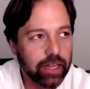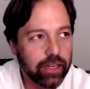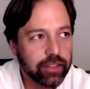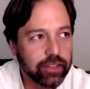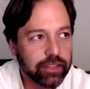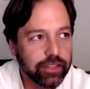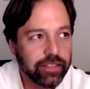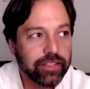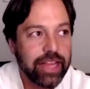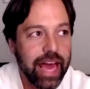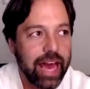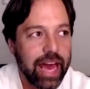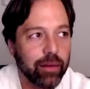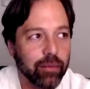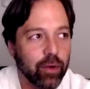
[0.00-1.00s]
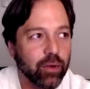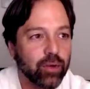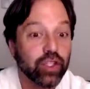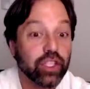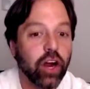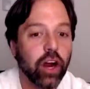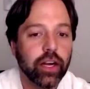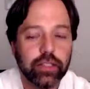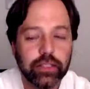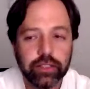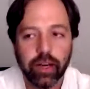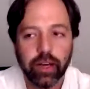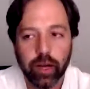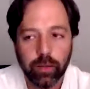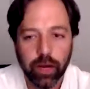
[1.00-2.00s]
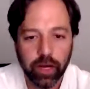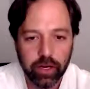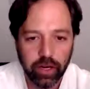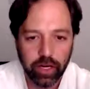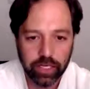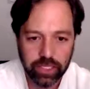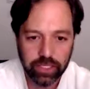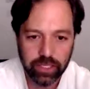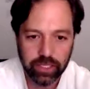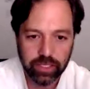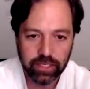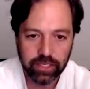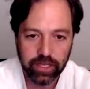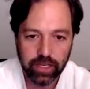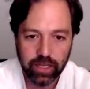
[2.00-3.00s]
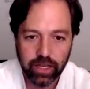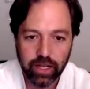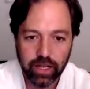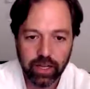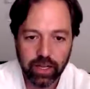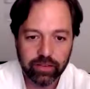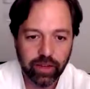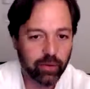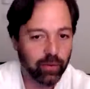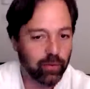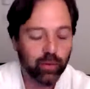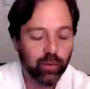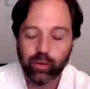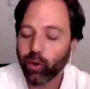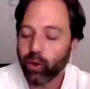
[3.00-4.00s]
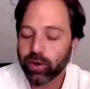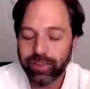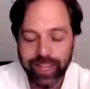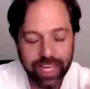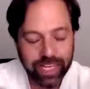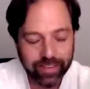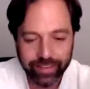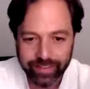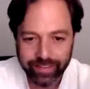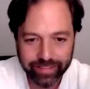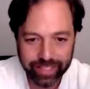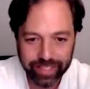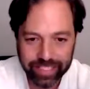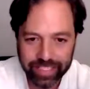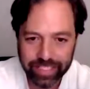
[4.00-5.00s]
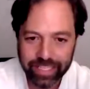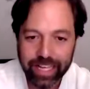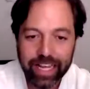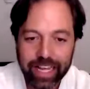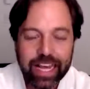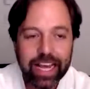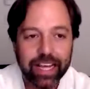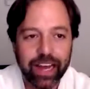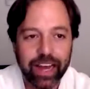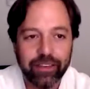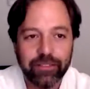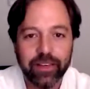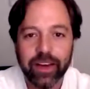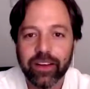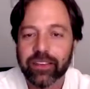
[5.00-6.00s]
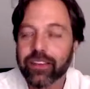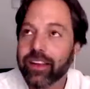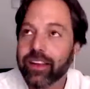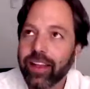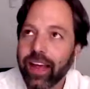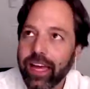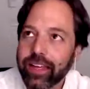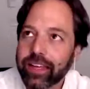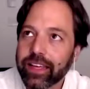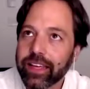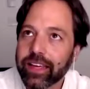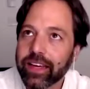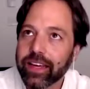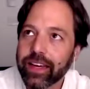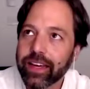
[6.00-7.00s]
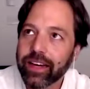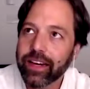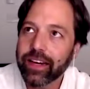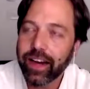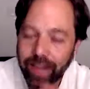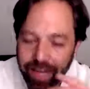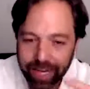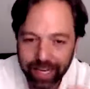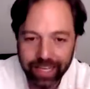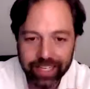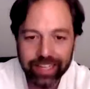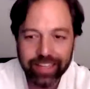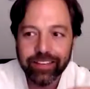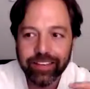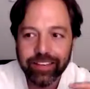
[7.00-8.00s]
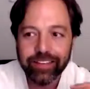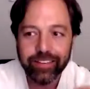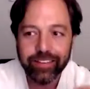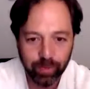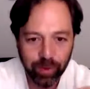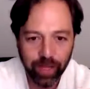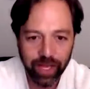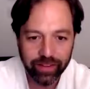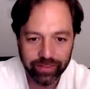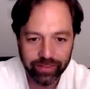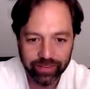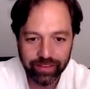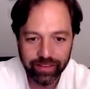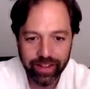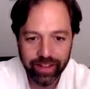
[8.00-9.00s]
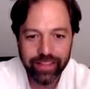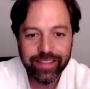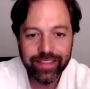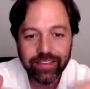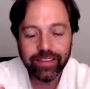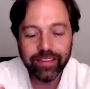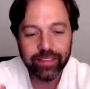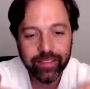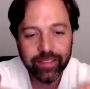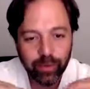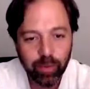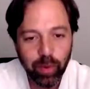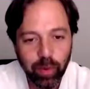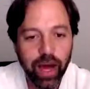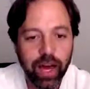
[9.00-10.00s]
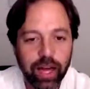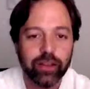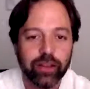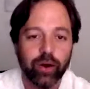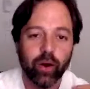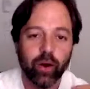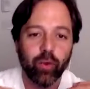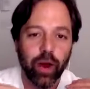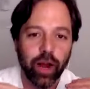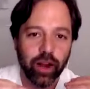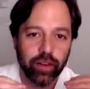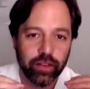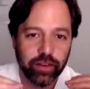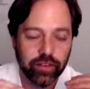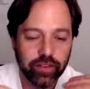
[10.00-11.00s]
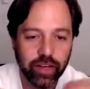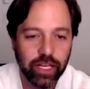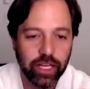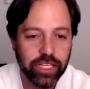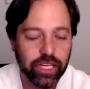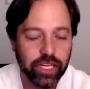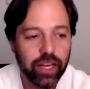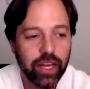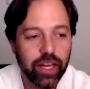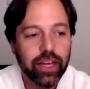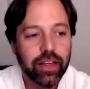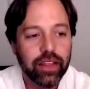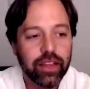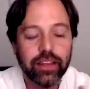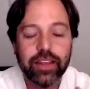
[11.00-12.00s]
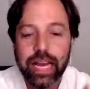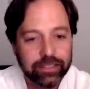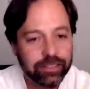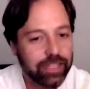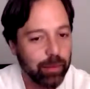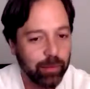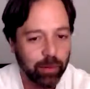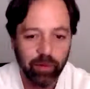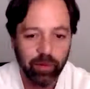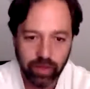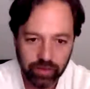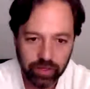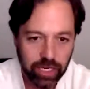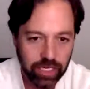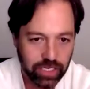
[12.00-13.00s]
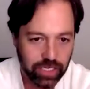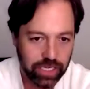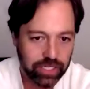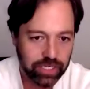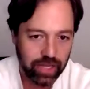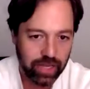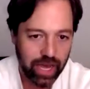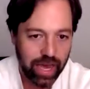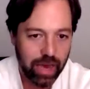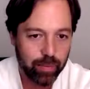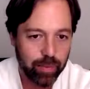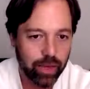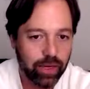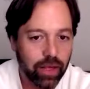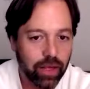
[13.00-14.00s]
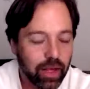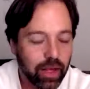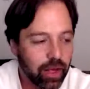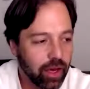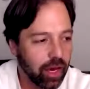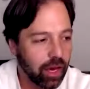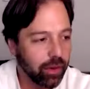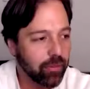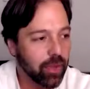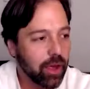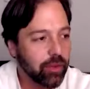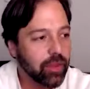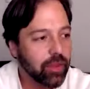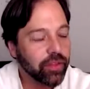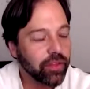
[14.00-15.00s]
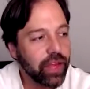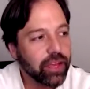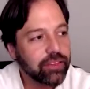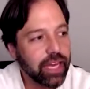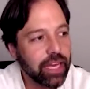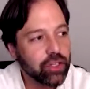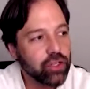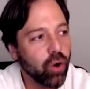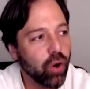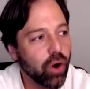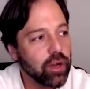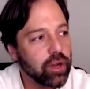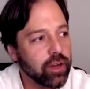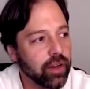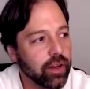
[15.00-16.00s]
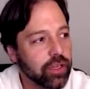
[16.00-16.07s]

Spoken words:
it's Sam who started to talk about consciousness. It's like towards the end of the discussion. And I felt like, this is the place. This is the spot where the next step of the discussion needs to happen. The thing is that Jordan